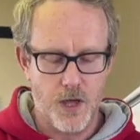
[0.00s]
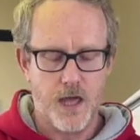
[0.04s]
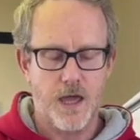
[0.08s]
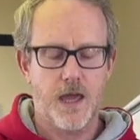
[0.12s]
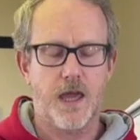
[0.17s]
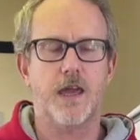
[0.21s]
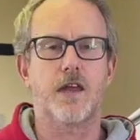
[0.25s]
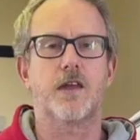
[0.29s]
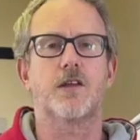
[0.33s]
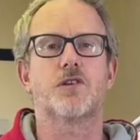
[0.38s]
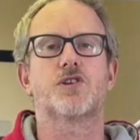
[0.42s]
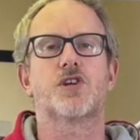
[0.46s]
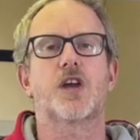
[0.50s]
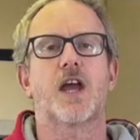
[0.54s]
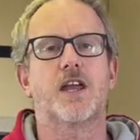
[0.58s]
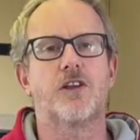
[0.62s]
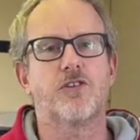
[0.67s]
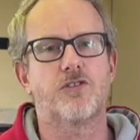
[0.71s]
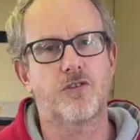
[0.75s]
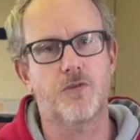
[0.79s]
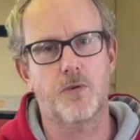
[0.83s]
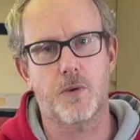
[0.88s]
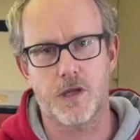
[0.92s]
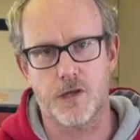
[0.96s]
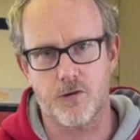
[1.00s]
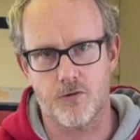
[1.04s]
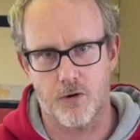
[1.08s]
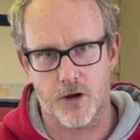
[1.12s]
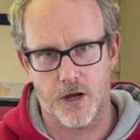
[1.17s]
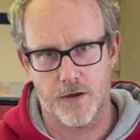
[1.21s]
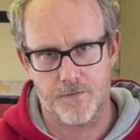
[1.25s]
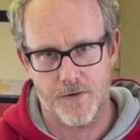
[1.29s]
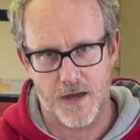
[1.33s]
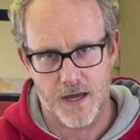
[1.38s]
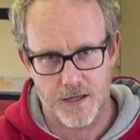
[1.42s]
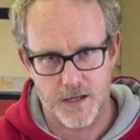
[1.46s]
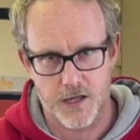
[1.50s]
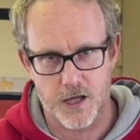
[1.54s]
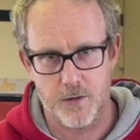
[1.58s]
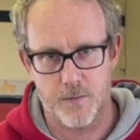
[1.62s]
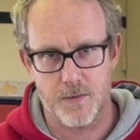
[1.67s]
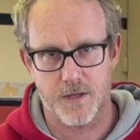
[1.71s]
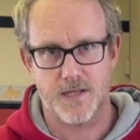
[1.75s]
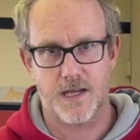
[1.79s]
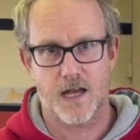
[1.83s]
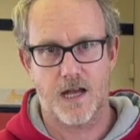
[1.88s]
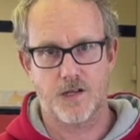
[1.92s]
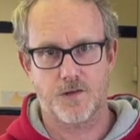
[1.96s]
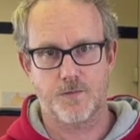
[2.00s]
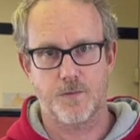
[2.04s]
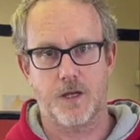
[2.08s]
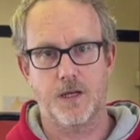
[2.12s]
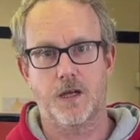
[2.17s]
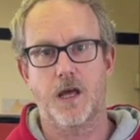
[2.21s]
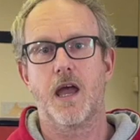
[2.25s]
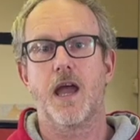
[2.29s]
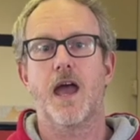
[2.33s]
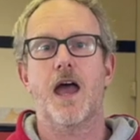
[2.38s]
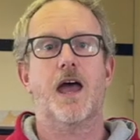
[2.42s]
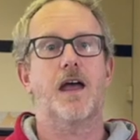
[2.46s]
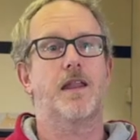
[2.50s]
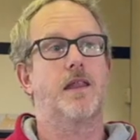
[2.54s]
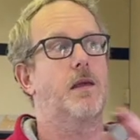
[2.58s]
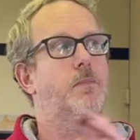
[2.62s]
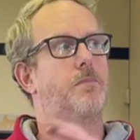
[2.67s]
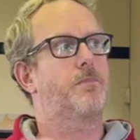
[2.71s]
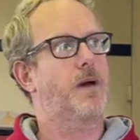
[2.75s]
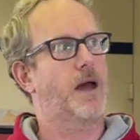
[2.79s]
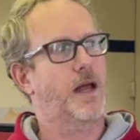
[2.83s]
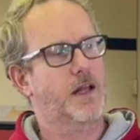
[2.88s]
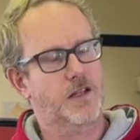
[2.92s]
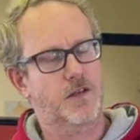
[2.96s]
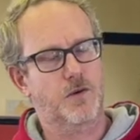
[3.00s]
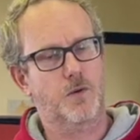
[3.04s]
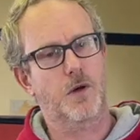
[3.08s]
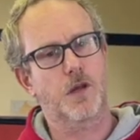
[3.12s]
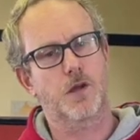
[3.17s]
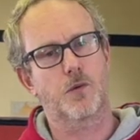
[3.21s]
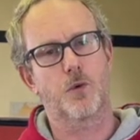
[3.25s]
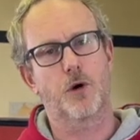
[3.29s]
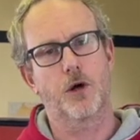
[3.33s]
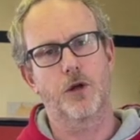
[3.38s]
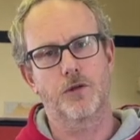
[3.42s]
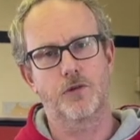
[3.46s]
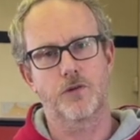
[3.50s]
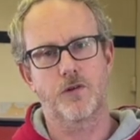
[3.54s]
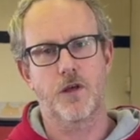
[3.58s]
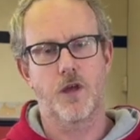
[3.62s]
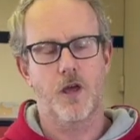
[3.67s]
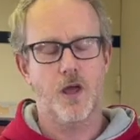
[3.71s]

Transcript: he can change to his dry vacuum attachment, and then back to his wand.